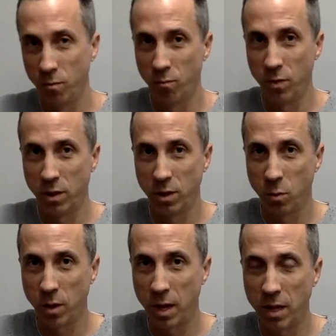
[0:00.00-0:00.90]
this is
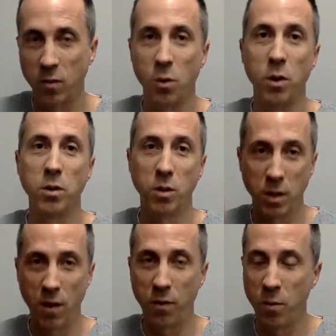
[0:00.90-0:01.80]
what that's for. So you
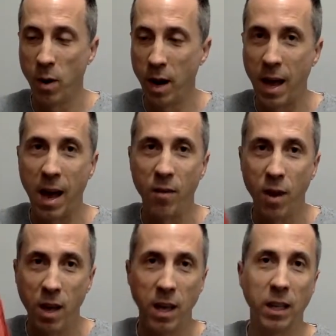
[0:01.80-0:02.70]
definitely want to have
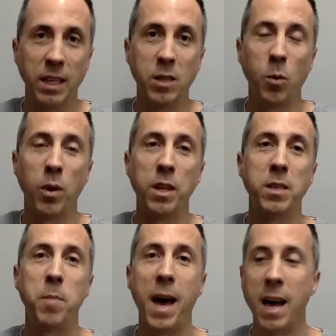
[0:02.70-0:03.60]
at least one of these
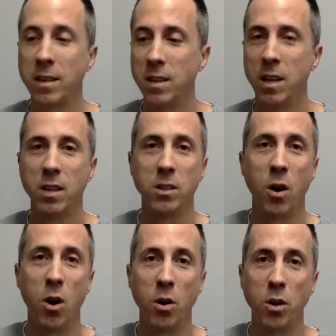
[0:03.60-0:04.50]
bags to
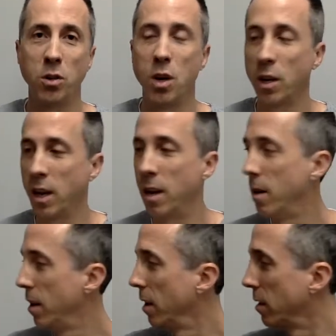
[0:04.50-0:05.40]
haul your junk in.
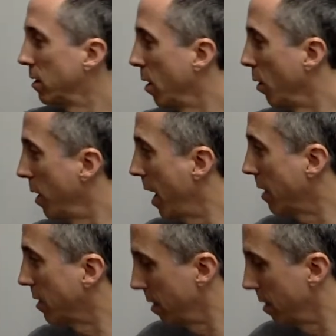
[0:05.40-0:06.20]
So next,